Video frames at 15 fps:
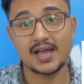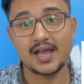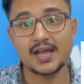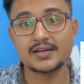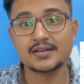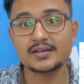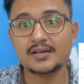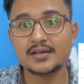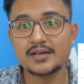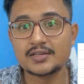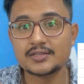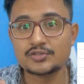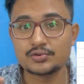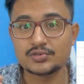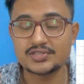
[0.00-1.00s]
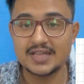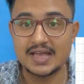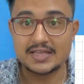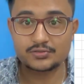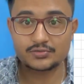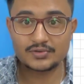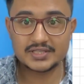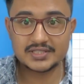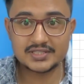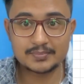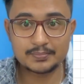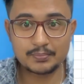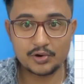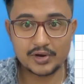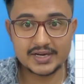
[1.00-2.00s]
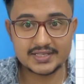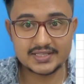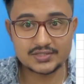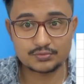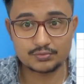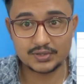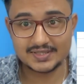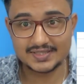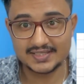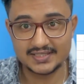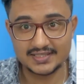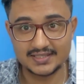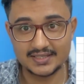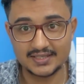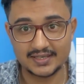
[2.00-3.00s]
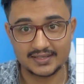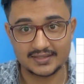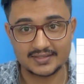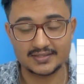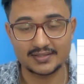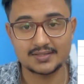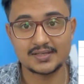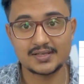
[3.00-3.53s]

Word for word: and your saturation point is 160 corrects,